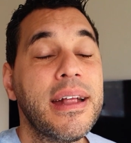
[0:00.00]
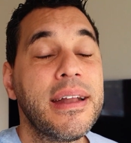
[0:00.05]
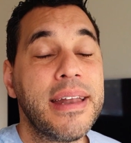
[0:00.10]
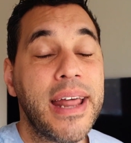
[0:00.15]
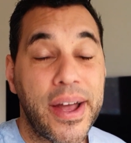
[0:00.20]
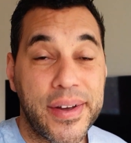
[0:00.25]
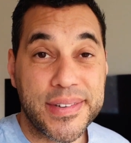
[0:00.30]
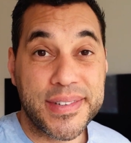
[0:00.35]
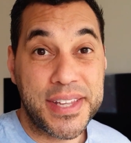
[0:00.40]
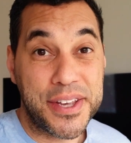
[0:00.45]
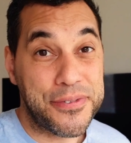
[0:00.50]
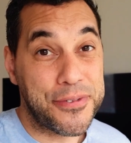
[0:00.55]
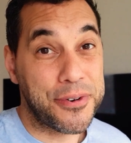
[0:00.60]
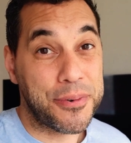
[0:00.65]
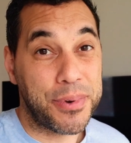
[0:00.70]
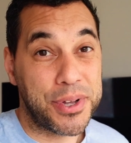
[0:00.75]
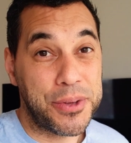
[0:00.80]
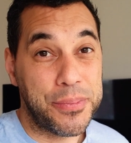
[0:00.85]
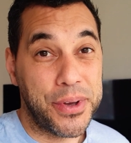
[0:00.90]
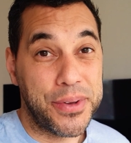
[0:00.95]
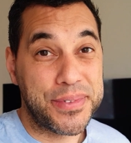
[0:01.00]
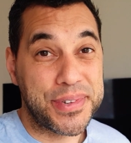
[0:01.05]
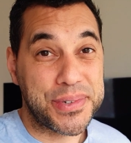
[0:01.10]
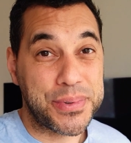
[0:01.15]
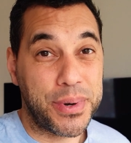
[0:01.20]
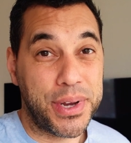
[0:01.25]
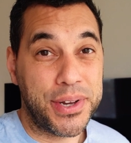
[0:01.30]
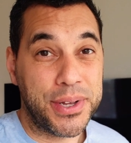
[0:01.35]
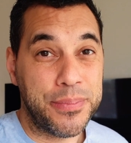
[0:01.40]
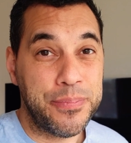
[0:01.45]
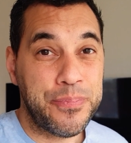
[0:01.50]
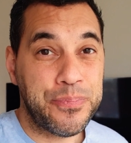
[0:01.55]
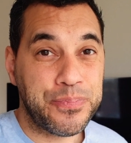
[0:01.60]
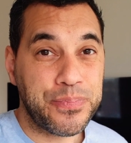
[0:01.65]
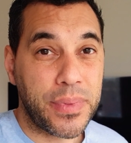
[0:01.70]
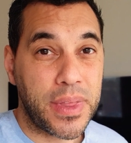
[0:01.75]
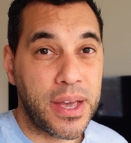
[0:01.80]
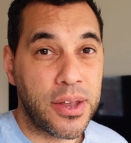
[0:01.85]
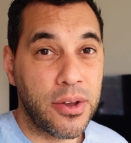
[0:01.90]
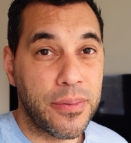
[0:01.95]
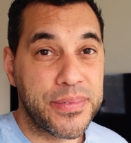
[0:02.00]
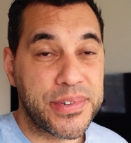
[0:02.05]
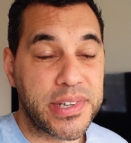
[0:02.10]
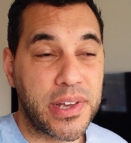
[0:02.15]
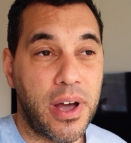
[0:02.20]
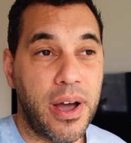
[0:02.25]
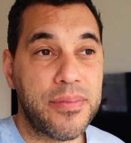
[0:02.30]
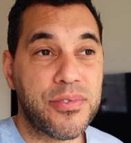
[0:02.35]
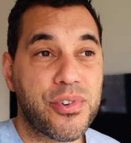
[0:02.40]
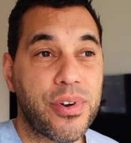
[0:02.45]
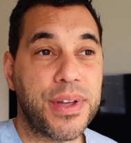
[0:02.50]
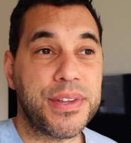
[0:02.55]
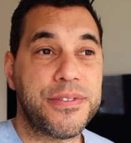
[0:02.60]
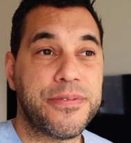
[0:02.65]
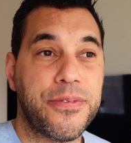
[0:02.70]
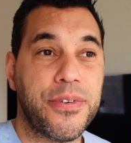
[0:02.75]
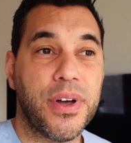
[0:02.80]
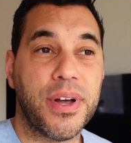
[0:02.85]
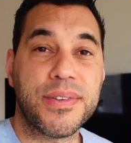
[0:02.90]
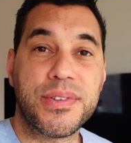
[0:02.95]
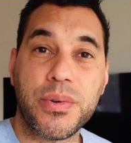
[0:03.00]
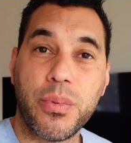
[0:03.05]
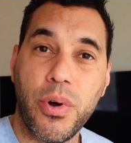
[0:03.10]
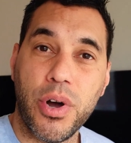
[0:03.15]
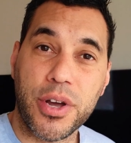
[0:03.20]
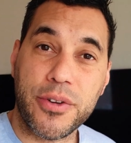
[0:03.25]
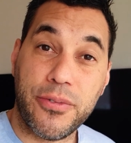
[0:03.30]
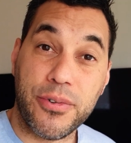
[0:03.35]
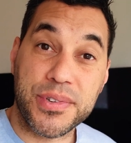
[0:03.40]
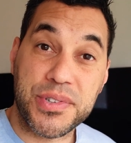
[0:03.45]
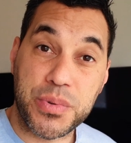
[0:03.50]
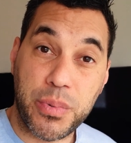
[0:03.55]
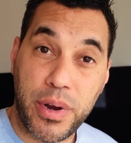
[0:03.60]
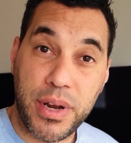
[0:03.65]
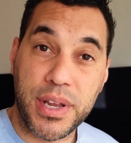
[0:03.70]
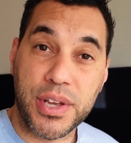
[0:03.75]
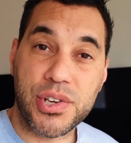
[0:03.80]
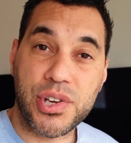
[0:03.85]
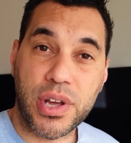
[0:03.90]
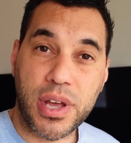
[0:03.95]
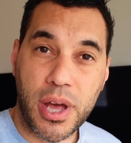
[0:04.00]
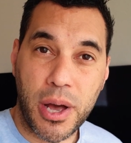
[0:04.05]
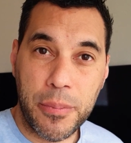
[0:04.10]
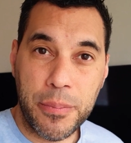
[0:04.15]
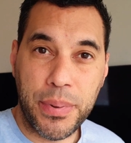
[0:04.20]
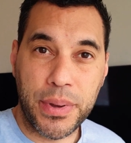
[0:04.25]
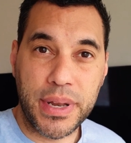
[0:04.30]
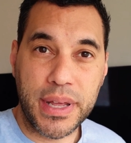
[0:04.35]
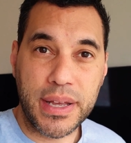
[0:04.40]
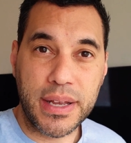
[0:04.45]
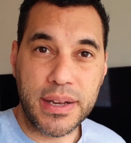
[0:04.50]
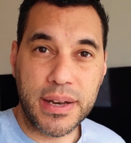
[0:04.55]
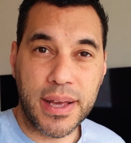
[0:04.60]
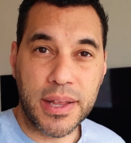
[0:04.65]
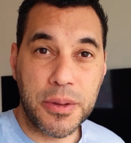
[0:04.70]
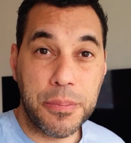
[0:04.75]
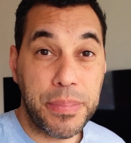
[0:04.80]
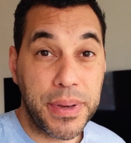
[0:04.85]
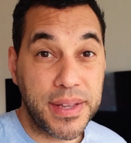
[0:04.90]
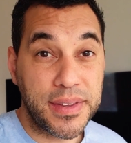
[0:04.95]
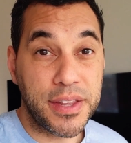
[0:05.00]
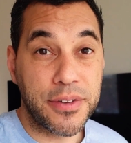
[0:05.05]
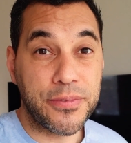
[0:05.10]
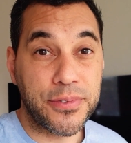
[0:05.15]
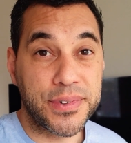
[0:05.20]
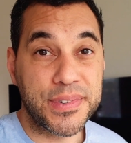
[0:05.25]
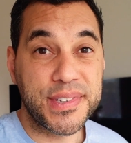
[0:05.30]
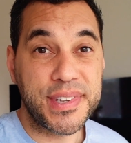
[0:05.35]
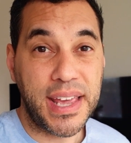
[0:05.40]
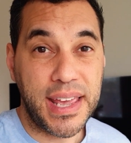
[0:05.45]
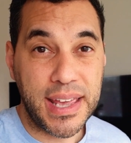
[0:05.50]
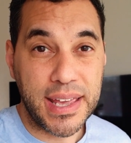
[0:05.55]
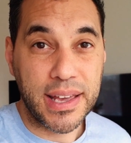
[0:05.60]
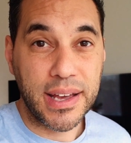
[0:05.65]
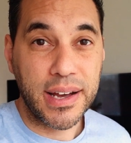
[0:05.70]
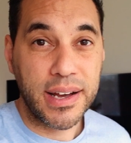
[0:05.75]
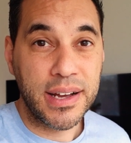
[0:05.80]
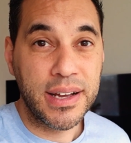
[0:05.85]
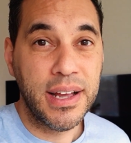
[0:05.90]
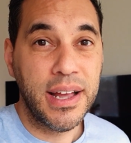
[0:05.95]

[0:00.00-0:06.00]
Now, it's different when you move to Sweden, and obviously I've transferred to work for a Swedish company. Now, the big difference here